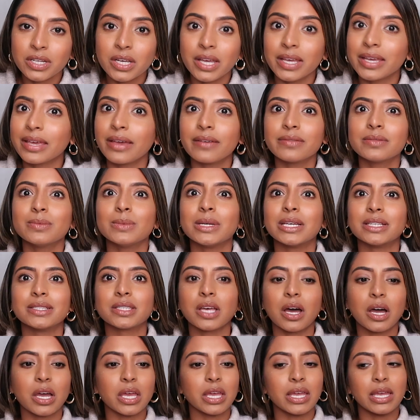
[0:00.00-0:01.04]
It gives me
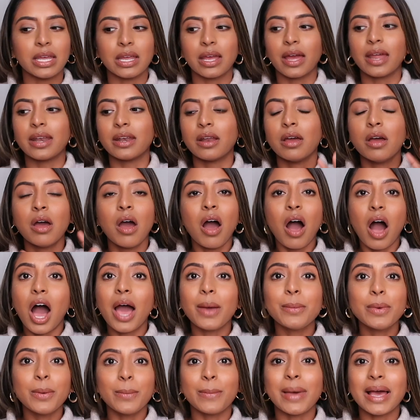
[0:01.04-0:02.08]
anxiety, and
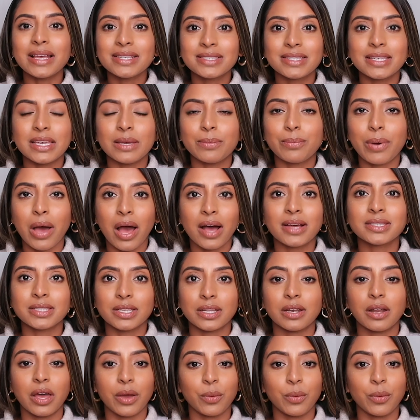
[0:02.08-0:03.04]
I'm a messy person.